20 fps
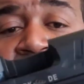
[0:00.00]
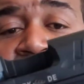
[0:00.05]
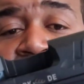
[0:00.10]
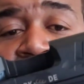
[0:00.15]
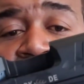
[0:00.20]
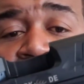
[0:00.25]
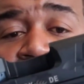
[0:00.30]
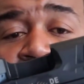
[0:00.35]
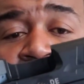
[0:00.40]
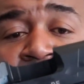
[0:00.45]

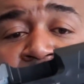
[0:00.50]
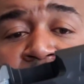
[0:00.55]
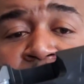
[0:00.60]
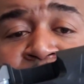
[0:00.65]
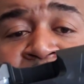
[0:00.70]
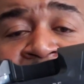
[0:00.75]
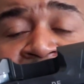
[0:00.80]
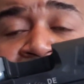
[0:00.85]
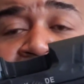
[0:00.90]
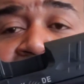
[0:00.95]
The
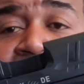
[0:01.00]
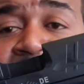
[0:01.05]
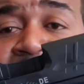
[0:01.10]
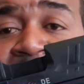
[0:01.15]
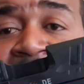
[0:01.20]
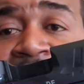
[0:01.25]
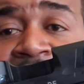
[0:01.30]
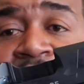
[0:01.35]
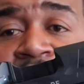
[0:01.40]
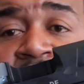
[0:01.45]
European
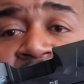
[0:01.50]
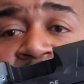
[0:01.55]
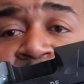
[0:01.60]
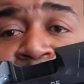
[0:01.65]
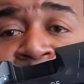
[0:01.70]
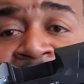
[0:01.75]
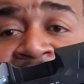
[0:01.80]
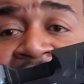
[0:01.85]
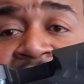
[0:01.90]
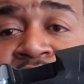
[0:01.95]
style
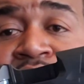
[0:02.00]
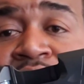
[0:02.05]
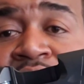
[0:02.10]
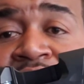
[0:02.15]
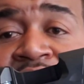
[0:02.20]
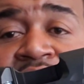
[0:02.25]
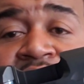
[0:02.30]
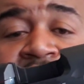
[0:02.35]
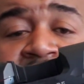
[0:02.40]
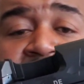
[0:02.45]
mag
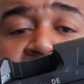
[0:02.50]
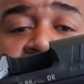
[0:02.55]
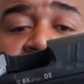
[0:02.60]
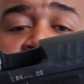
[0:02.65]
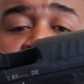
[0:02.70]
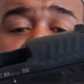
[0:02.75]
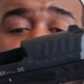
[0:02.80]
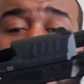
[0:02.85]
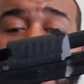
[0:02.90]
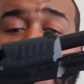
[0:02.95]
release,
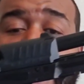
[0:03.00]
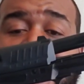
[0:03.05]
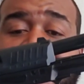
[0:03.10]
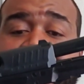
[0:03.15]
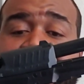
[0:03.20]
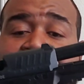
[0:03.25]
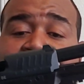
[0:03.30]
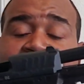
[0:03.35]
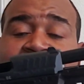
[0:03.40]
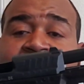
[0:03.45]
I
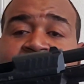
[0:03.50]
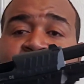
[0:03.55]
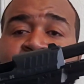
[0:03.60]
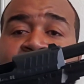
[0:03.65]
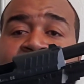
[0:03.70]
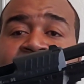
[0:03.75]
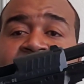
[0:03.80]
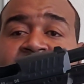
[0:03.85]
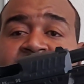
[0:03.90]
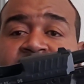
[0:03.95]
like it,
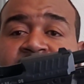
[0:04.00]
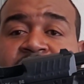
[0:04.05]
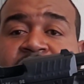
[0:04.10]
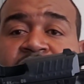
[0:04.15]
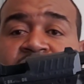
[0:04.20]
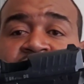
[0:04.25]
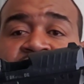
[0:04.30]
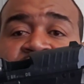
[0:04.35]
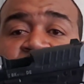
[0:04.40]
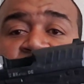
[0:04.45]
makes it
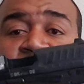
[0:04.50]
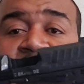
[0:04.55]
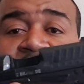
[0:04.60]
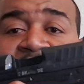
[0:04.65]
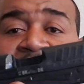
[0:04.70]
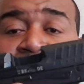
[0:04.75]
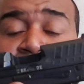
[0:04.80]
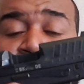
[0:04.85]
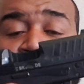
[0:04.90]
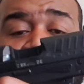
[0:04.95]

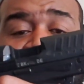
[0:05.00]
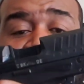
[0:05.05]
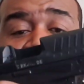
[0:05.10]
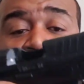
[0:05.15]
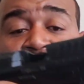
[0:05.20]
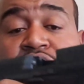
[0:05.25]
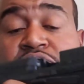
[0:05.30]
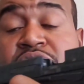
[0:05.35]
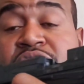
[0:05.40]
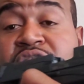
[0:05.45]
fully
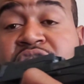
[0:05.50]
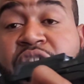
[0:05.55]
ambidextrous.